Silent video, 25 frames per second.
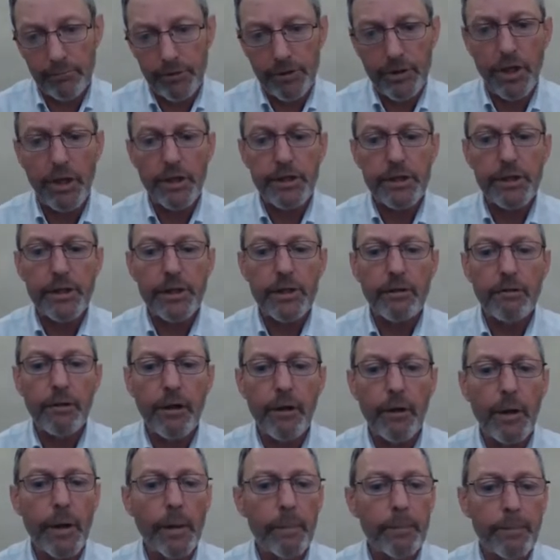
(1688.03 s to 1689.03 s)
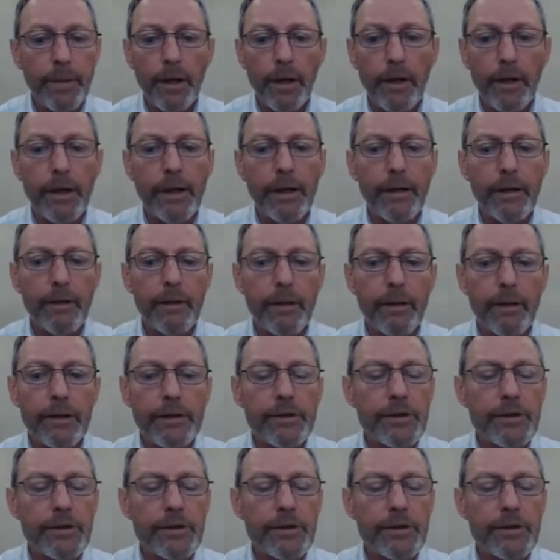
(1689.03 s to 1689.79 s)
starting to grow up behind uh,